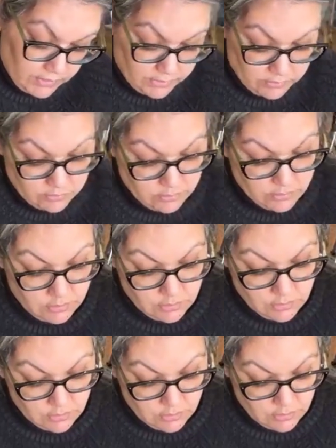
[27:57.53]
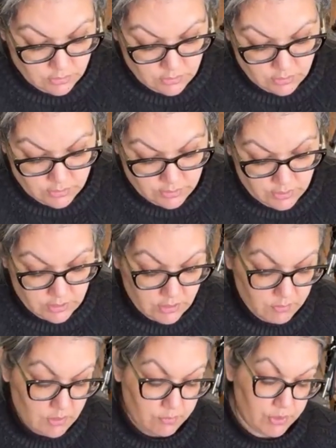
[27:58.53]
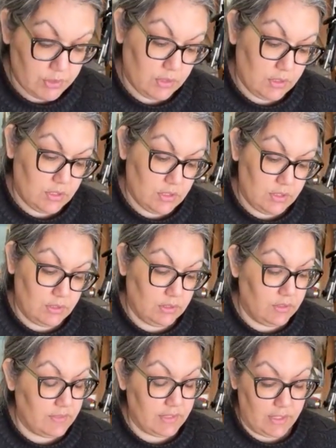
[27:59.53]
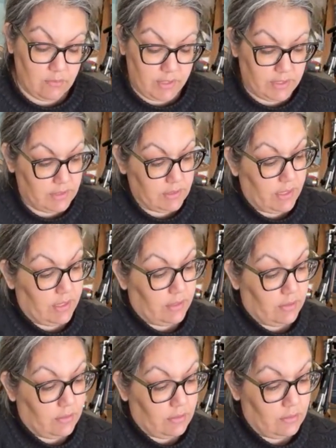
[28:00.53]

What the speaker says: there. I think I'm going to put these two leaves side by side,